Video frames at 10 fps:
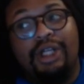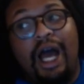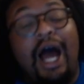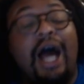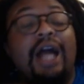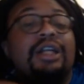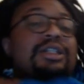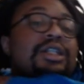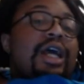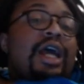I
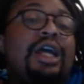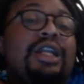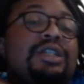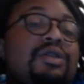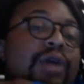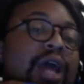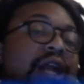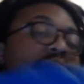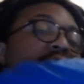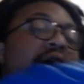understand it's okay
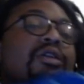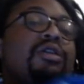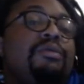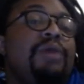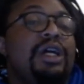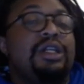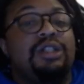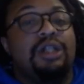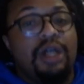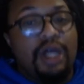to clown on The
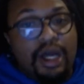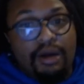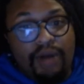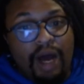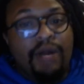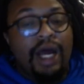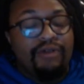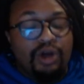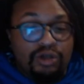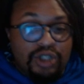Miz, but I'm not
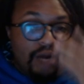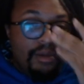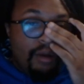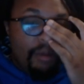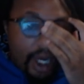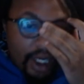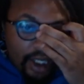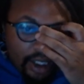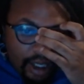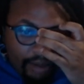even going to talk about
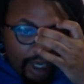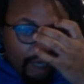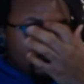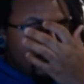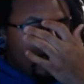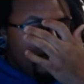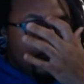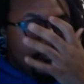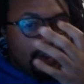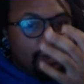money. I'm not going to talk
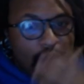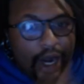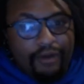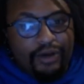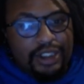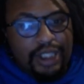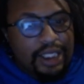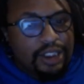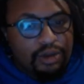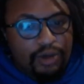about his wife because
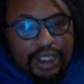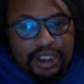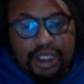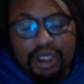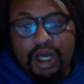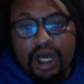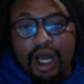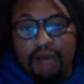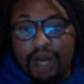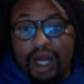that's too easy.
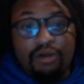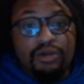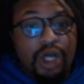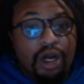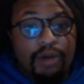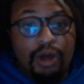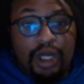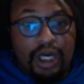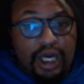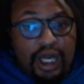I'm not going to talk about
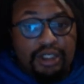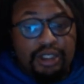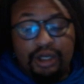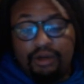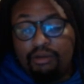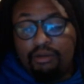none of that shit.